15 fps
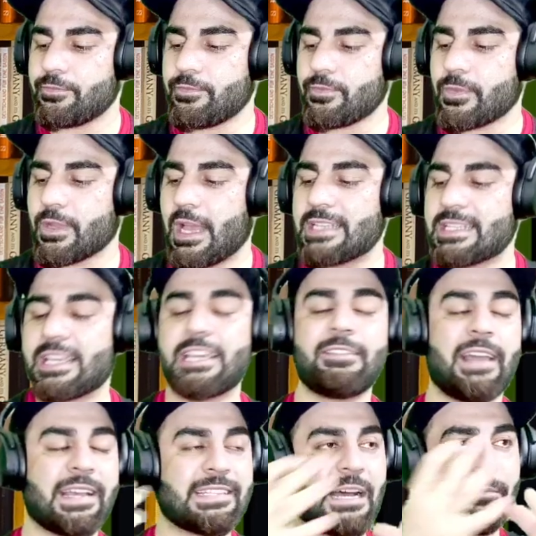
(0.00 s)
As I gave an
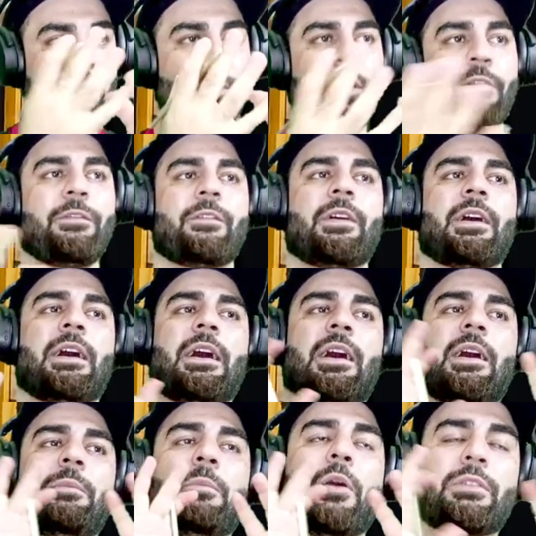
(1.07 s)
example of
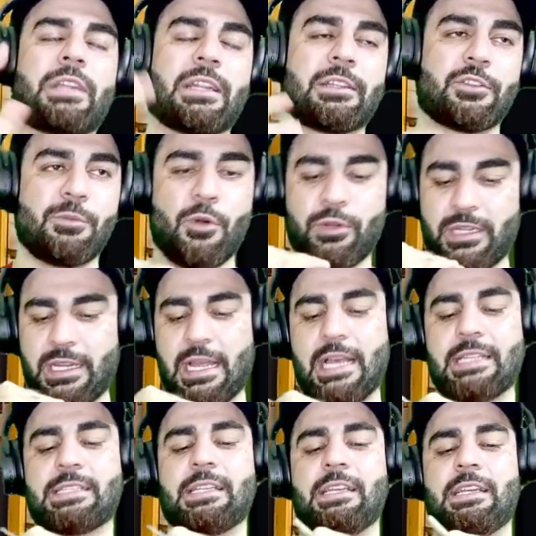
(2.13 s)
mountain. So mountain
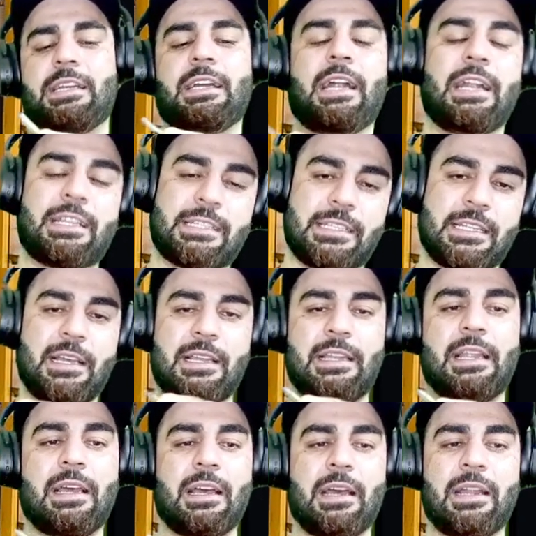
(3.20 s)
has its
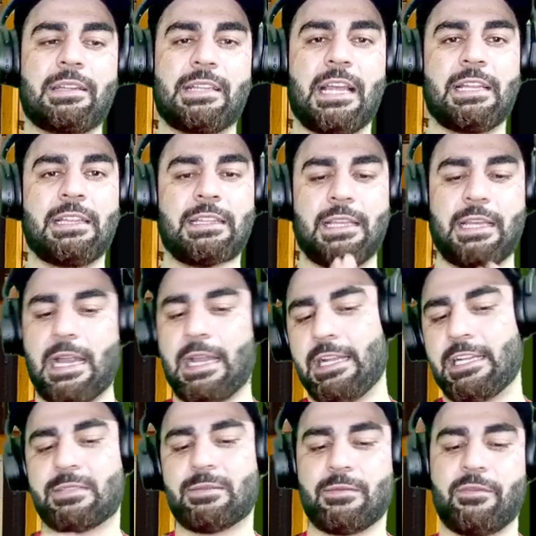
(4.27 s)
length and
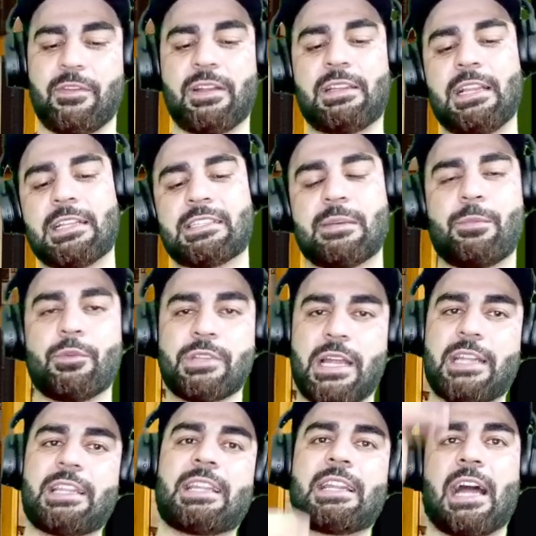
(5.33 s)
its width, let's suppose,
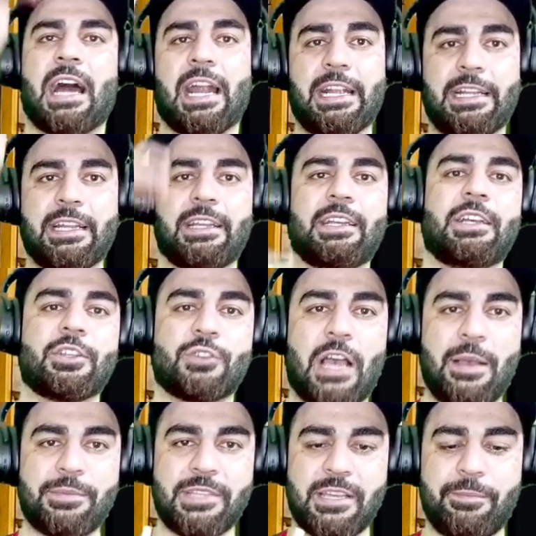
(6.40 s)
and then height. So I
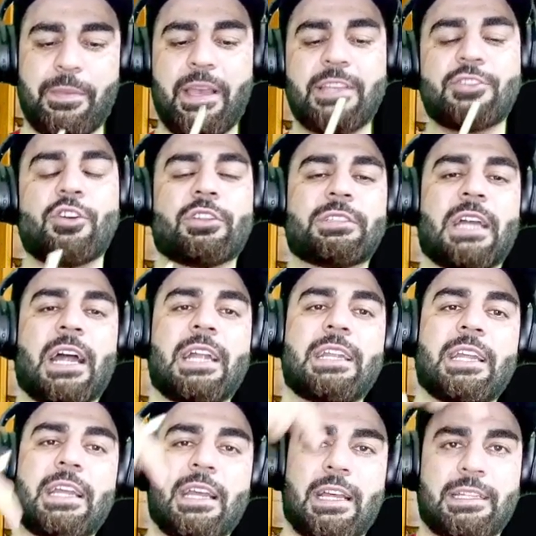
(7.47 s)
am saying, based on that,
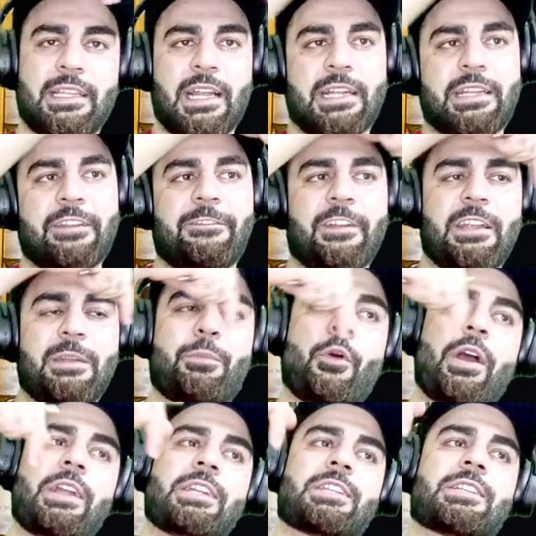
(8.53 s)
there are different
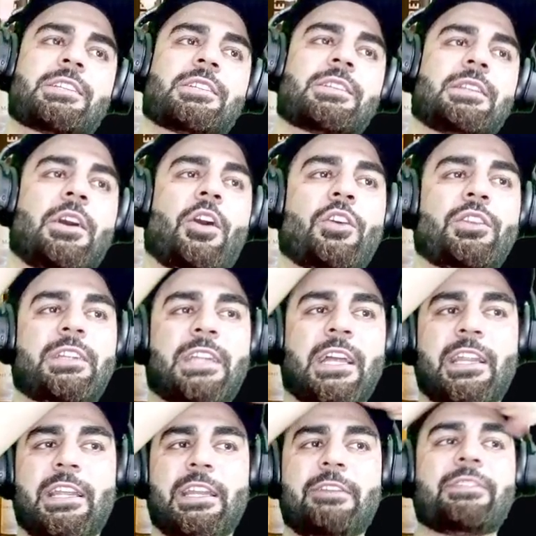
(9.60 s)
points on the
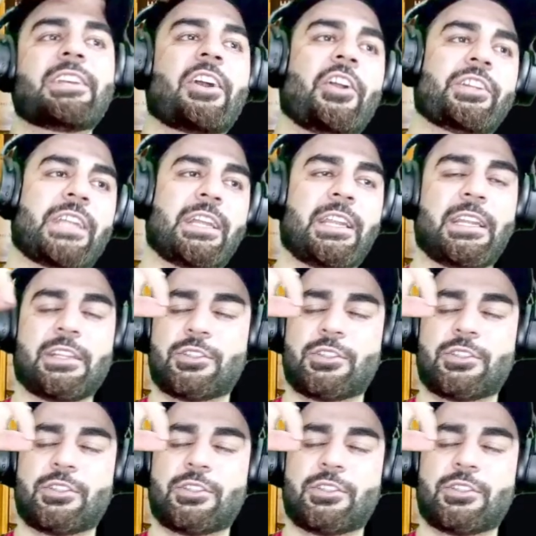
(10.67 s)
terrain which I call terrain.